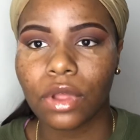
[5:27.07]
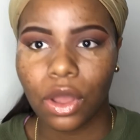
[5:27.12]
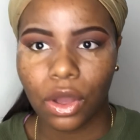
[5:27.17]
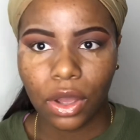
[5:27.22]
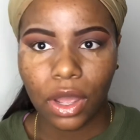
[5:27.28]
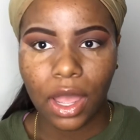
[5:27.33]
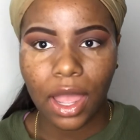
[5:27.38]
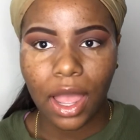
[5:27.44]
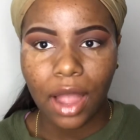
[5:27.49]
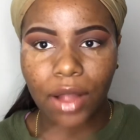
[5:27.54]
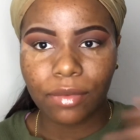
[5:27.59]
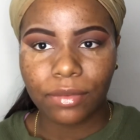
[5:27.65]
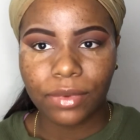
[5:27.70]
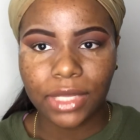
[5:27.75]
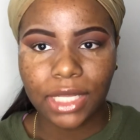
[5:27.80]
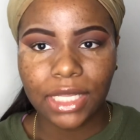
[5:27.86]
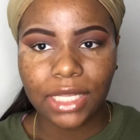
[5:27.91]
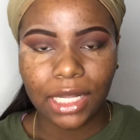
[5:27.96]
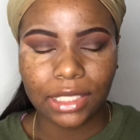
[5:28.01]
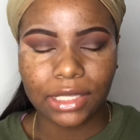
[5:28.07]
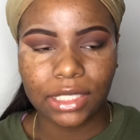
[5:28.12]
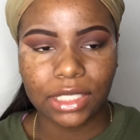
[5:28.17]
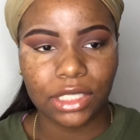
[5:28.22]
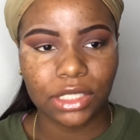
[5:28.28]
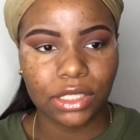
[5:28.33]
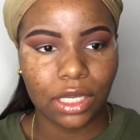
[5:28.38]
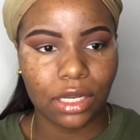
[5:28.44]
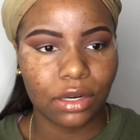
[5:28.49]
Okay, I really like
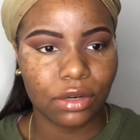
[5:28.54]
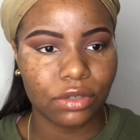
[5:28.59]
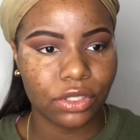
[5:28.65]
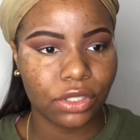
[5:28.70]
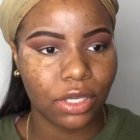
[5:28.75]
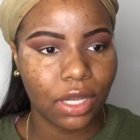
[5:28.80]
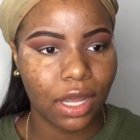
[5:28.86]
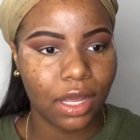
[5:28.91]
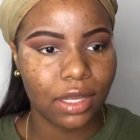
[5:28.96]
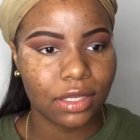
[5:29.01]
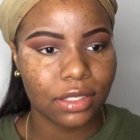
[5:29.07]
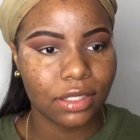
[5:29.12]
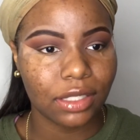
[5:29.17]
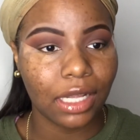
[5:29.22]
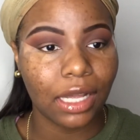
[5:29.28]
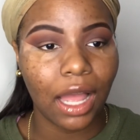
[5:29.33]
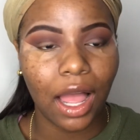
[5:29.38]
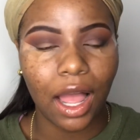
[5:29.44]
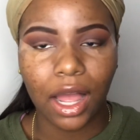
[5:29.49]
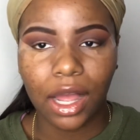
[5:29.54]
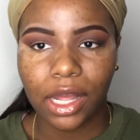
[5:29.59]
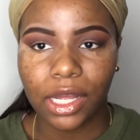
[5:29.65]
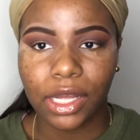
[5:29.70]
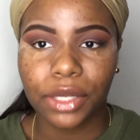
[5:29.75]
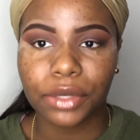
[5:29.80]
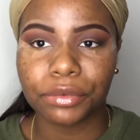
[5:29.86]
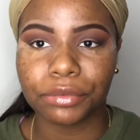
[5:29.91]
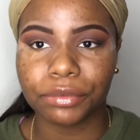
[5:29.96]
these shadows, you guys. Like,
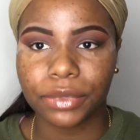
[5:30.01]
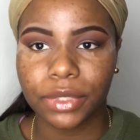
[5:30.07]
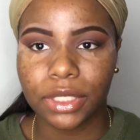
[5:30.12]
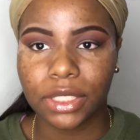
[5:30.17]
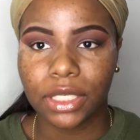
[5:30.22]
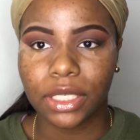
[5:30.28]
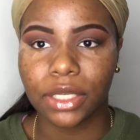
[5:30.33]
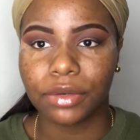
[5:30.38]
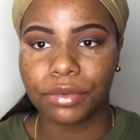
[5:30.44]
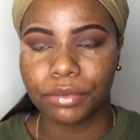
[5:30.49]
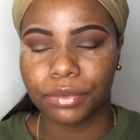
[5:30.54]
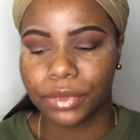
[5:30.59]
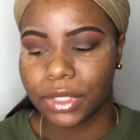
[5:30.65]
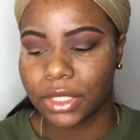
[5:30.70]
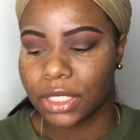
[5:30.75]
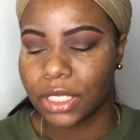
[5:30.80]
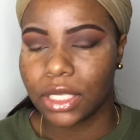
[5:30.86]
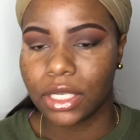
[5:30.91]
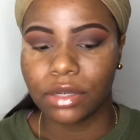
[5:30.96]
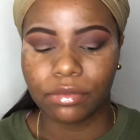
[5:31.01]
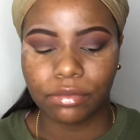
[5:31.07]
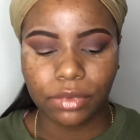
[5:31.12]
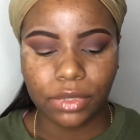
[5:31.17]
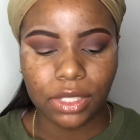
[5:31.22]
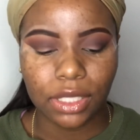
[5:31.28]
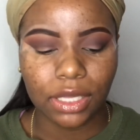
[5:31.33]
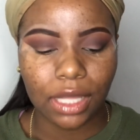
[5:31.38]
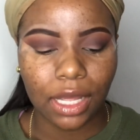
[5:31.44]
I really, really,
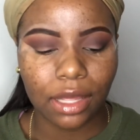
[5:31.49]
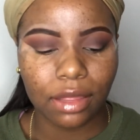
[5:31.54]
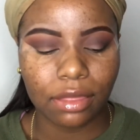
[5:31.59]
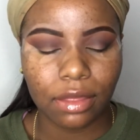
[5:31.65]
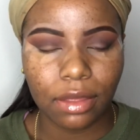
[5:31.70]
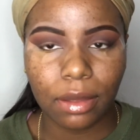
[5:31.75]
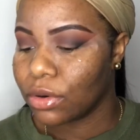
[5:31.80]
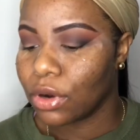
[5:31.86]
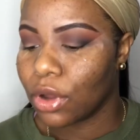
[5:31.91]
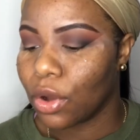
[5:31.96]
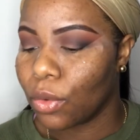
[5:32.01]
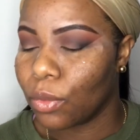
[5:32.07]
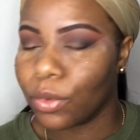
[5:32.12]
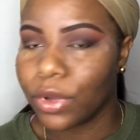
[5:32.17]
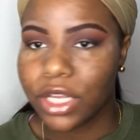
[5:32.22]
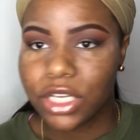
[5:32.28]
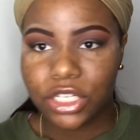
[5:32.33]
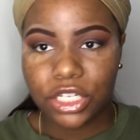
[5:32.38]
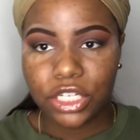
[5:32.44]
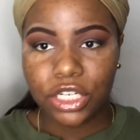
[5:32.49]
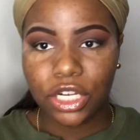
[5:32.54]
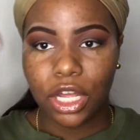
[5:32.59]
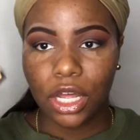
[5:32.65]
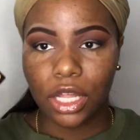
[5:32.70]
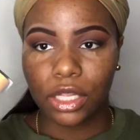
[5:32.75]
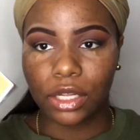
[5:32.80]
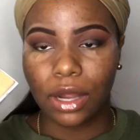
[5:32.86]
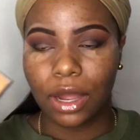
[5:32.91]
really like them. I don't know which
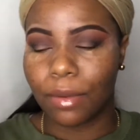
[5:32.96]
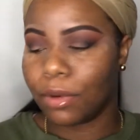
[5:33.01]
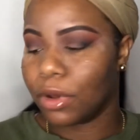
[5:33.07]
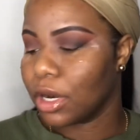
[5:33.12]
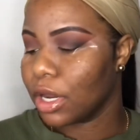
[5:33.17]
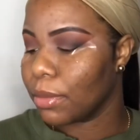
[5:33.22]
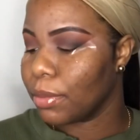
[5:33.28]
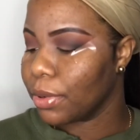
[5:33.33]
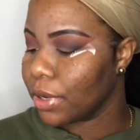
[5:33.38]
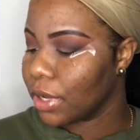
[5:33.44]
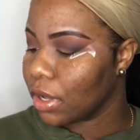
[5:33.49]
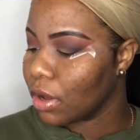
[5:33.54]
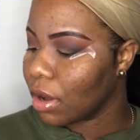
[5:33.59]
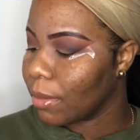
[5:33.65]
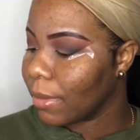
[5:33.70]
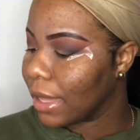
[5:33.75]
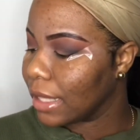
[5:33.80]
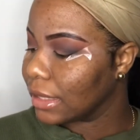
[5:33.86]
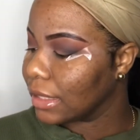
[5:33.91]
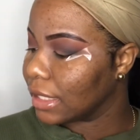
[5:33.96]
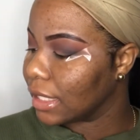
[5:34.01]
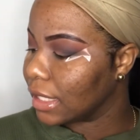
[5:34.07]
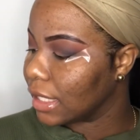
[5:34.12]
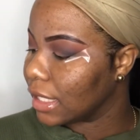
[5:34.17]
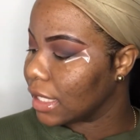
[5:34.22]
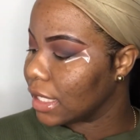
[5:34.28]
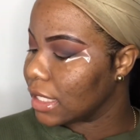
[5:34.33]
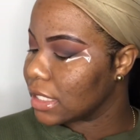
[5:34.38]
color I want to put on my
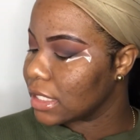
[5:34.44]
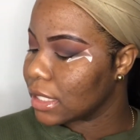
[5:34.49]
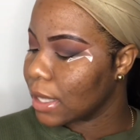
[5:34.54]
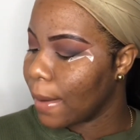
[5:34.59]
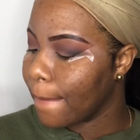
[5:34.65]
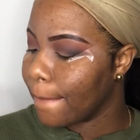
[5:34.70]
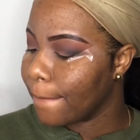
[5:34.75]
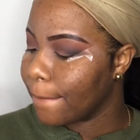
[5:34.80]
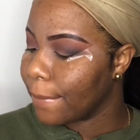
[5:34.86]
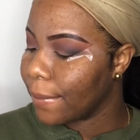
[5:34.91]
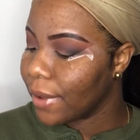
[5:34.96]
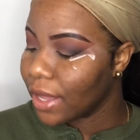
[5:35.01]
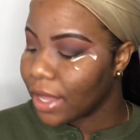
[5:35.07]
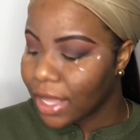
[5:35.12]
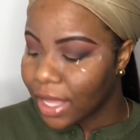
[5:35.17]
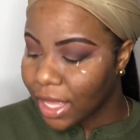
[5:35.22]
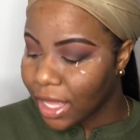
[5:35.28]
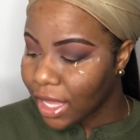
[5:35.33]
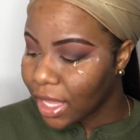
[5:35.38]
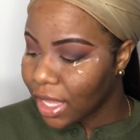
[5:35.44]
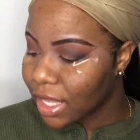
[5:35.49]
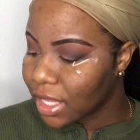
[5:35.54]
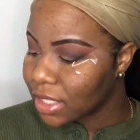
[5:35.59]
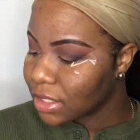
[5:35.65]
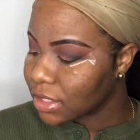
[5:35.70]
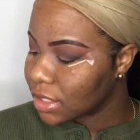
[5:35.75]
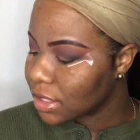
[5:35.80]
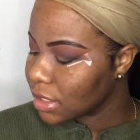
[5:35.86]
lids,
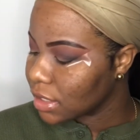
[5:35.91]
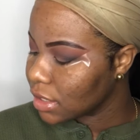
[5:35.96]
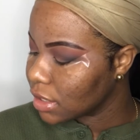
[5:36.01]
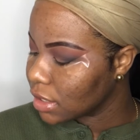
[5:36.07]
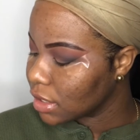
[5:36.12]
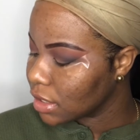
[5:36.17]
but